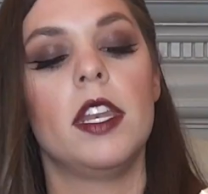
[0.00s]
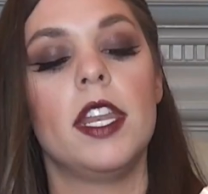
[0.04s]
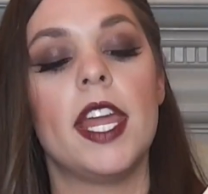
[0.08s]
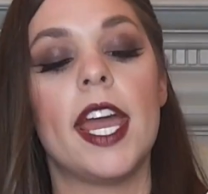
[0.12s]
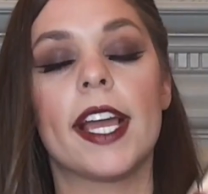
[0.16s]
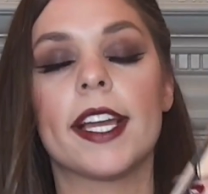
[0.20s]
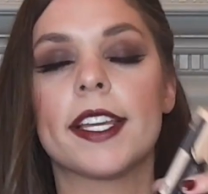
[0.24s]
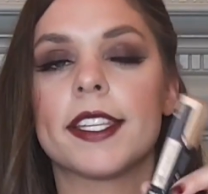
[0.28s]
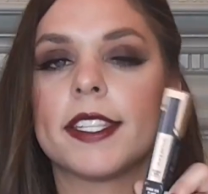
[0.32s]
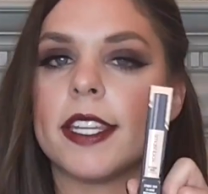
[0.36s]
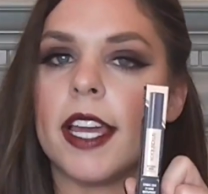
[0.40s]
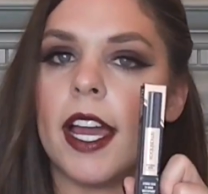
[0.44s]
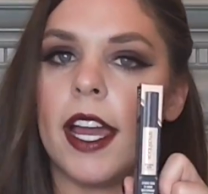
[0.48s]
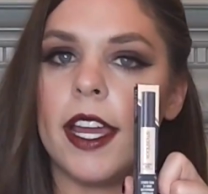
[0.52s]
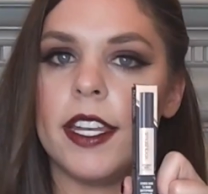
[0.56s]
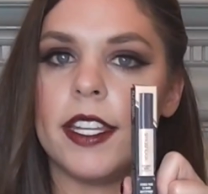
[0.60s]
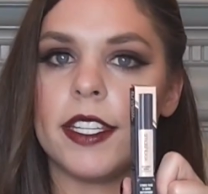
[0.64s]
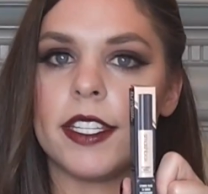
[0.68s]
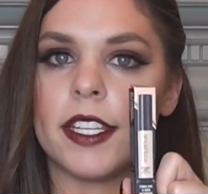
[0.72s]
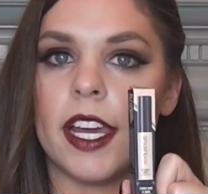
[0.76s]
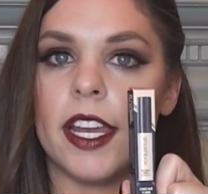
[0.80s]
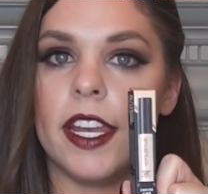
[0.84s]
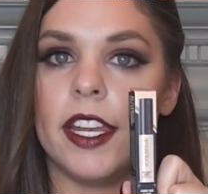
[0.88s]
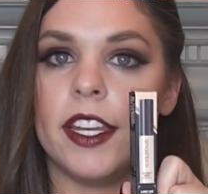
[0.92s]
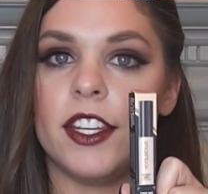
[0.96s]
Next, I
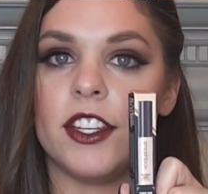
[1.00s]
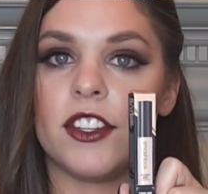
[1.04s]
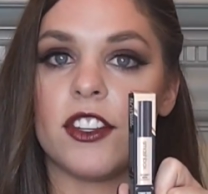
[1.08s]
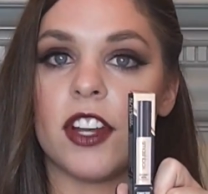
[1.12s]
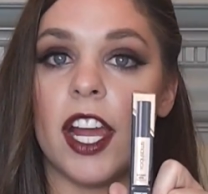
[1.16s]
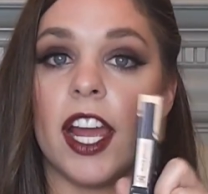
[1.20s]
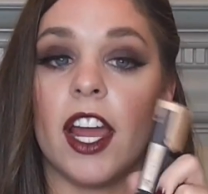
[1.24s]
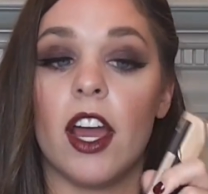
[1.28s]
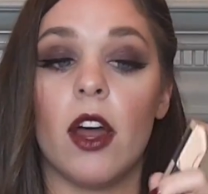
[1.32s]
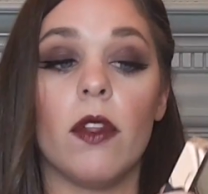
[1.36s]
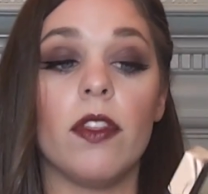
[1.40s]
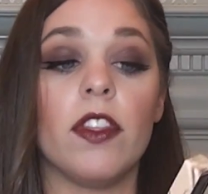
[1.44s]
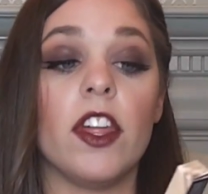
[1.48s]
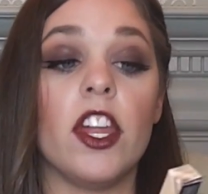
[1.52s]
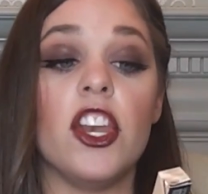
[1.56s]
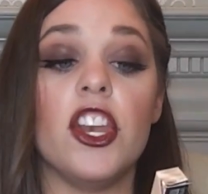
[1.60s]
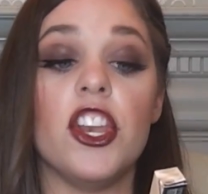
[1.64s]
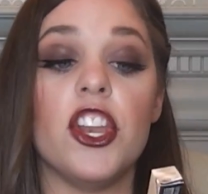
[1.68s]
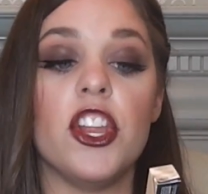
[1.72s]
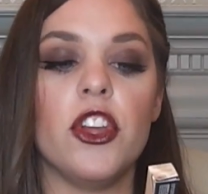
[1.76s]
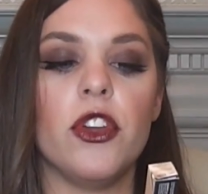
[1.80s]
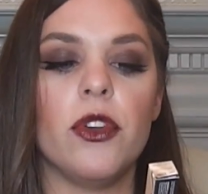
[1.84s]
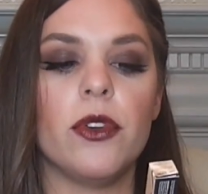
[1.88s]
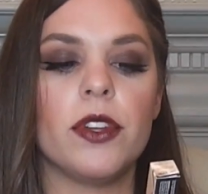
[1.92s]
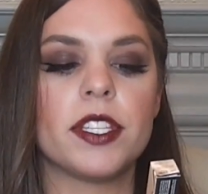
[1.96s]
decided to try out the
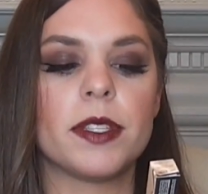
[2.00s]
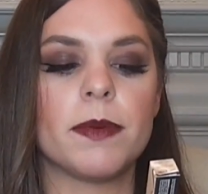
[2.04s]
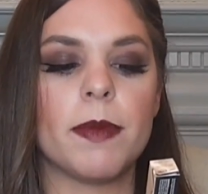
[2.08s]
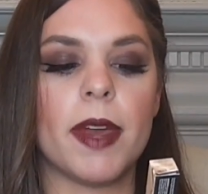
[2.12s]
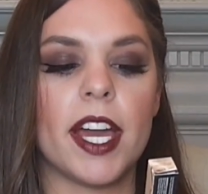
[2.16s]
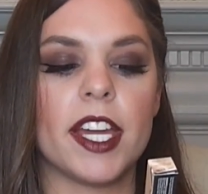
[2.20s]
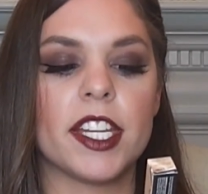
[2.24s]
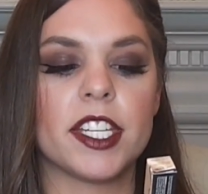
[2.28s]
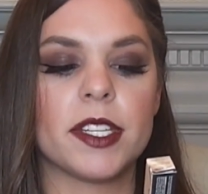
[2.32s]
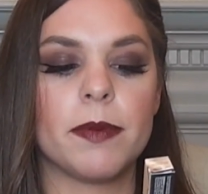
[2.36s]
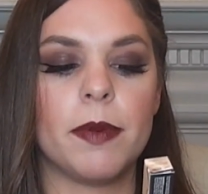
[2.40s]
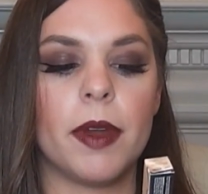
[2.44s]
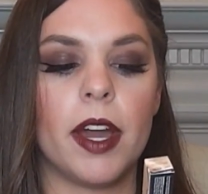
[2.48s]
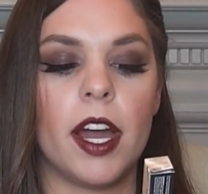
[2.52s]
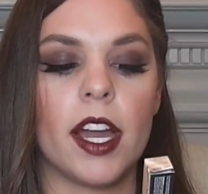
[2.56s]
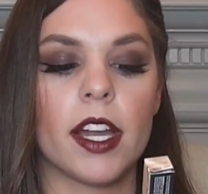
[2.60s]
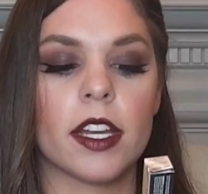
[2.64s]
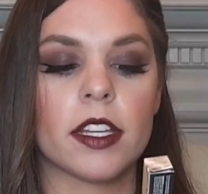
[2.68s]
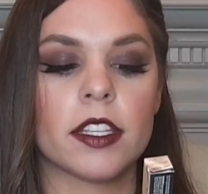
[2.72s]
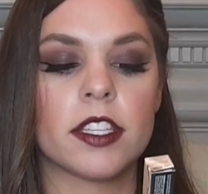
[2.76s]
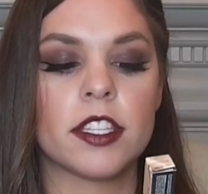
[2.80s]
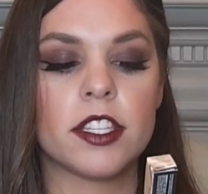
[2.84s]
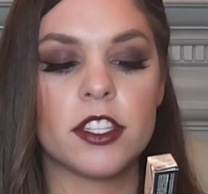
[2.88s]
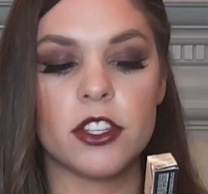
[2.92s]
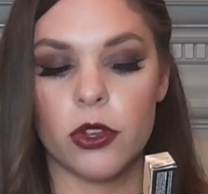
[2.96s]
new
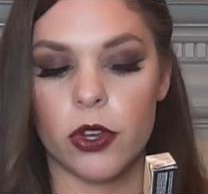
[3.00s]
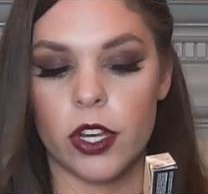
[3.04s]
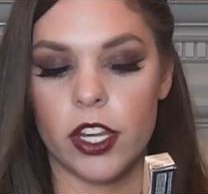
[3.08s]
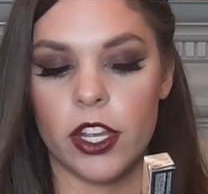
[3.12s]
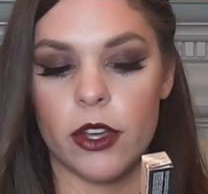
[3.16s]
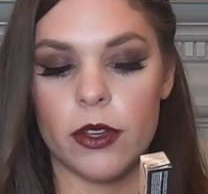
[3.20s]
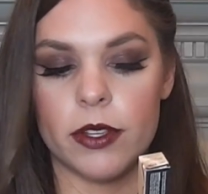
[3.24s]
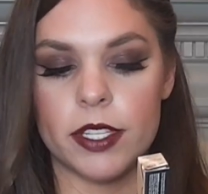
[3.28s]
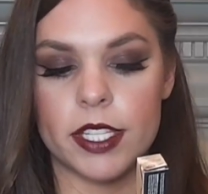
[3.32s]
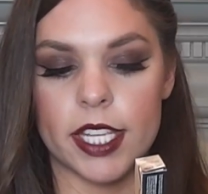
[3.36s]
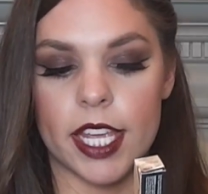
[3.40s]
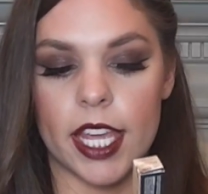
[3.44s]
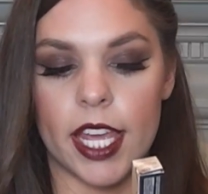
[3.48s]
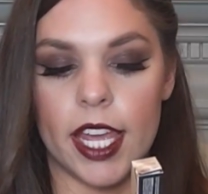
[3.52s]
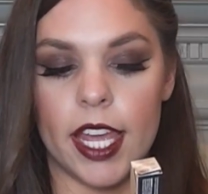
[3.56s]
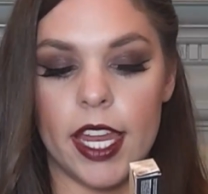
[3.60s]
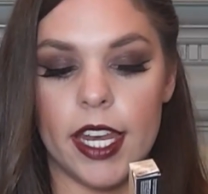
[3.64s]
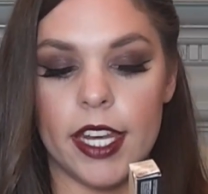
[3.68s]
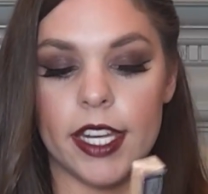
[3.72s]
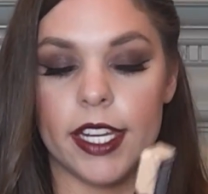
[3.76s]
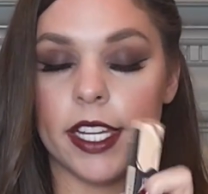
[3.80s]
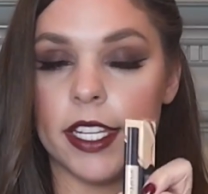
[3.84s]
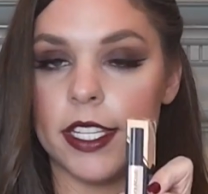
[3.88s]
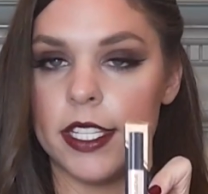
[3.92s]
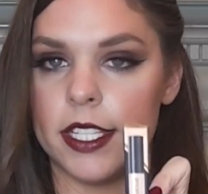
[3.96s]
Smashbox Studio
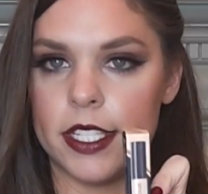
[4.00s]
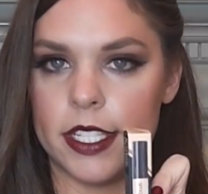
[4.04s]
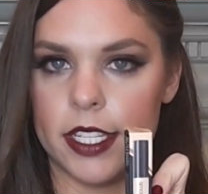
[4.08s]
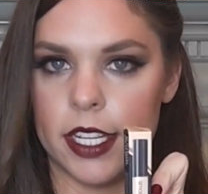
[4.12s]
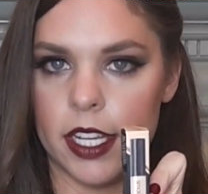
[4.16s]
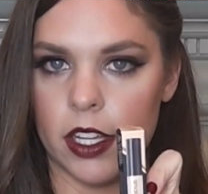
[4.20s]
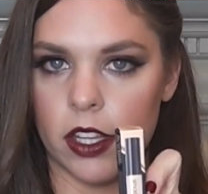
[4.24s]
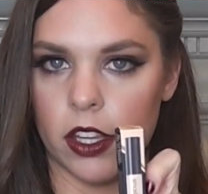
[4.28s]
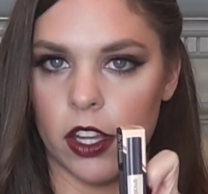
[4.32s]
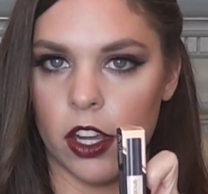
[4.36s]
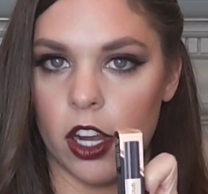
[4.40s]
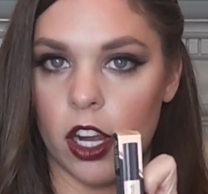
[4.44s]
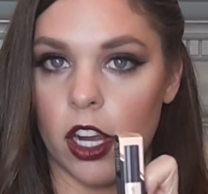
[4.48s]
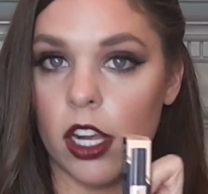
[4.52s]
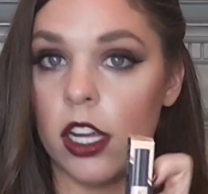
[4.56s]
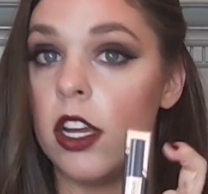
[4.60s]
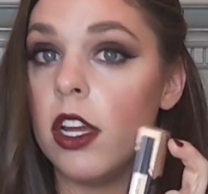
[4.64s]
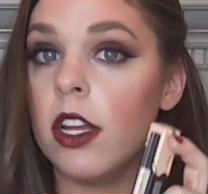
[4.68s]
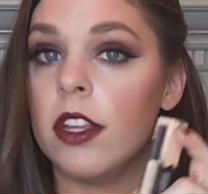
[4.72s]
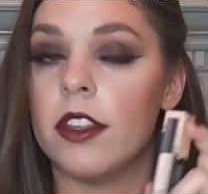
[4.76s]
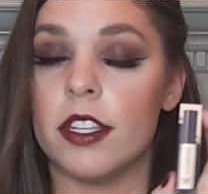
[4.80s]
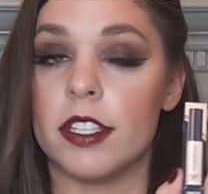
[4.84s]
Skin Concealer.